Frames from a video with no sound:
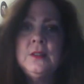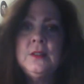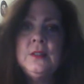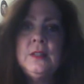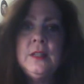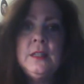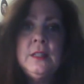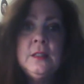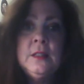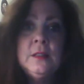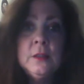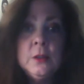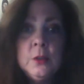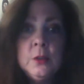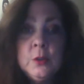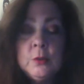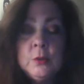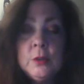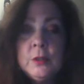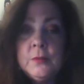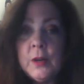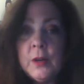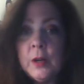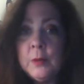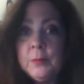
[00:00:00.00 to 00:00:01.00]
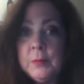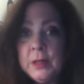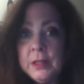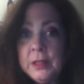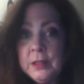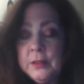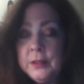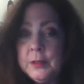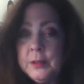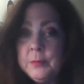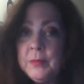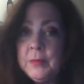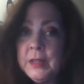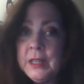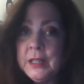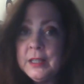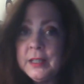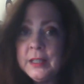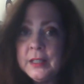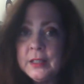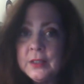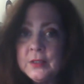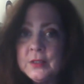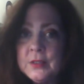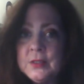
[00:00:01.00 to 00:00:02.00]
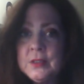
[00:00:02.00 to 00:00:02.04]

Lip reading: in lieu of our monthly meetings.